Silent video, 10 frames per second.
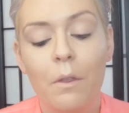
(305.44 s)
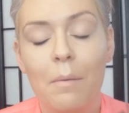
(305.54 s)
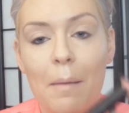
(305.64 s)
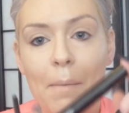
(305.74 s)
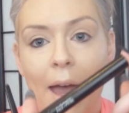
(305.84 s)

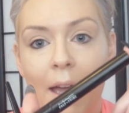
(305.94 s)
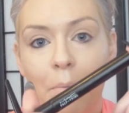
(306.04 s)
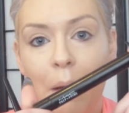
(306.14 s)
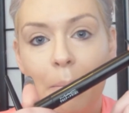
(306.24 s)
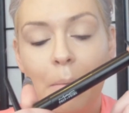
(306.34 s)
with my MAC
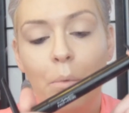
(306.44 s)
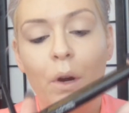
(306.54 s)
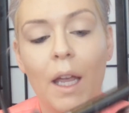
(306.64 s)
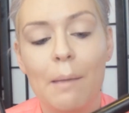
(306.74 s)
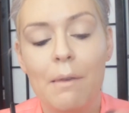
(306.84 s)
Prep and
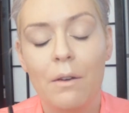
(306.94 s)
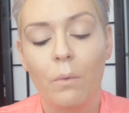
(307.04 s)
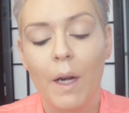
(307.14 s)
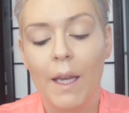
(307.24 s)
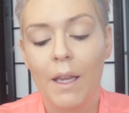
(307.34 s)
Prime
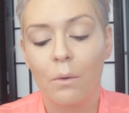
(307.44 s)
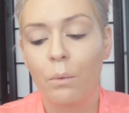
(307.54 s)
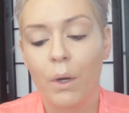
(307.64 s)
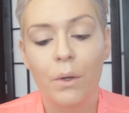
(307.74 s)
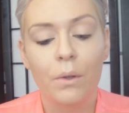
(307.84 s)
in Radiant
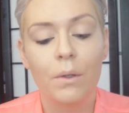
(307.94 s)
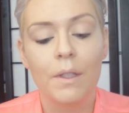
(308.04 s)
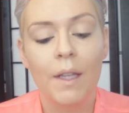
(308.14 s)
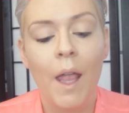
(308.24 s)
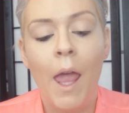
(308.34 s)

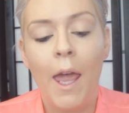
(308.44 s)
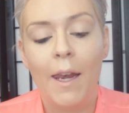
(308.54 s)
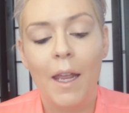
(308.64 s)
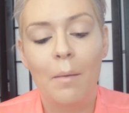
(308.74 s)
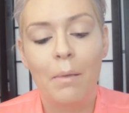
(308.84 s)
Rose,
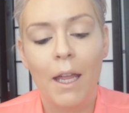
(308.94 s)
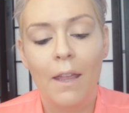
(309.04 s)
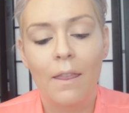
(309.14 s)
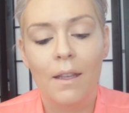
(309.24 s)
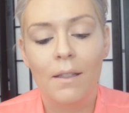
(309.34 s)
and I
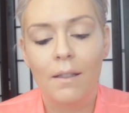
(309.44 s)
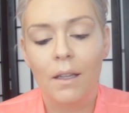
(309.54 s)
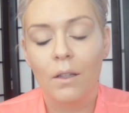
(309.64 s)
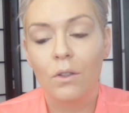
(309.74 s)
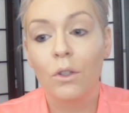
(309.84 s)
apply this
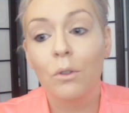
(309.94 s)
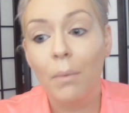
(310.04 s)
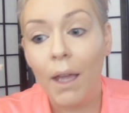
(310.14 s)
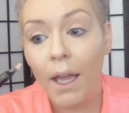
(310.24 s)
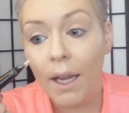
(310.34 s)
to
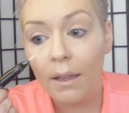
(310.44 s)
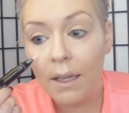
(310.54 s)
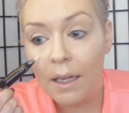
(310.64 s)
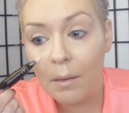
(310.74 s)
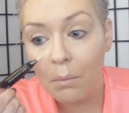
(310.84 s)
my
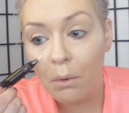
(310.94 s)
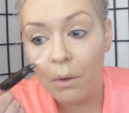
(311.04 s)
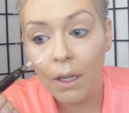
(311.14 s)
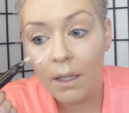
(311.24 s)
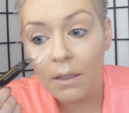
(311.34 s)
highlighting
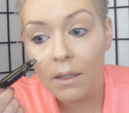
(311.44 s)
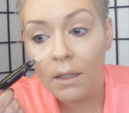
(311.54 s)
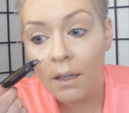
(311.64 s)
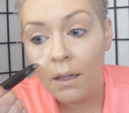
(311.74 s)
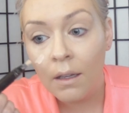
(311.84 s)
point
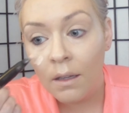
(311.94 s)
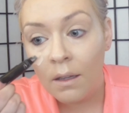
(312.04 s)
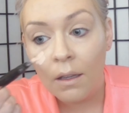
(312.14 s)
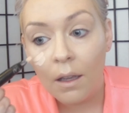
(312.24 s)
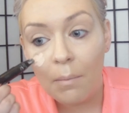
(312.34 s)

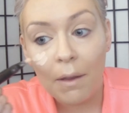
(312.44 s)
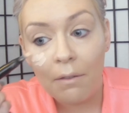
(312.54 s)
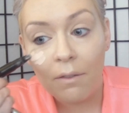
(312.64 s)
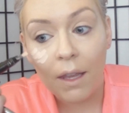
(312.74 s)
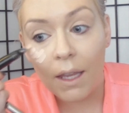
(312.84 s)
on my
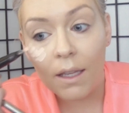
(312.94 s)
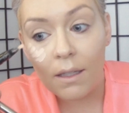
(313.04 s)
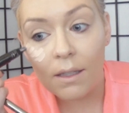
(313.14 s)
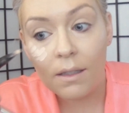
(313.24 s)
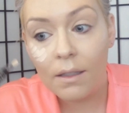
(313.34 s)

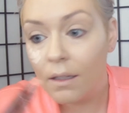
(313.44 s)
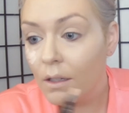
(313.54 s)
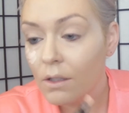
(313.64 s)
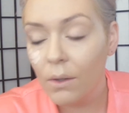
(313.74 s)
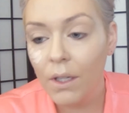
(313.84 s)
face.
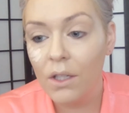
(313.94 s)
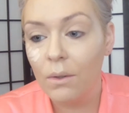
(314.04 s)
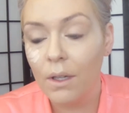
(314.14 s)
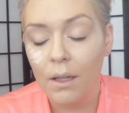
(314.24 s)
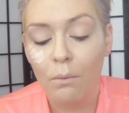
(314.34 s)
So I
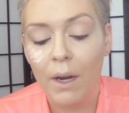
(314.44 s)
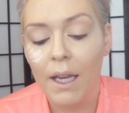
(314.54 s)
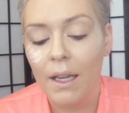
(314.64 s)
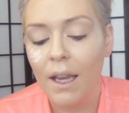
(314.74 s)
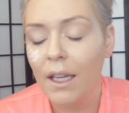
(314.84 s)
do it
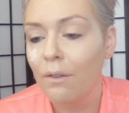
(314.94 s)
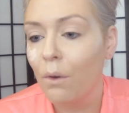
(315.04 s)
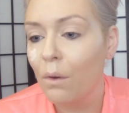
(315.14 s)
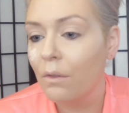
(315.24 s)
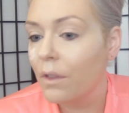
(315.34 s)
right kind
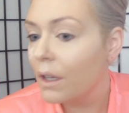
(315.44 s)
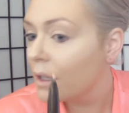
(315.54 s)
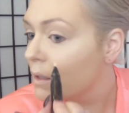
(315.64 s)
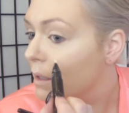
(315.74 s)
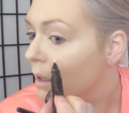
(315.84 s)
of over the
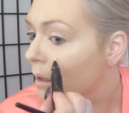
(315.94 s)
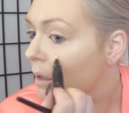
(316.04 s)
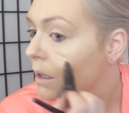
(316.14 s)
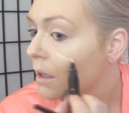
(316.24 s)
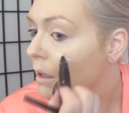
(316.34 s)

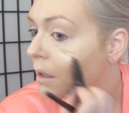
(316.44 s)
concealer,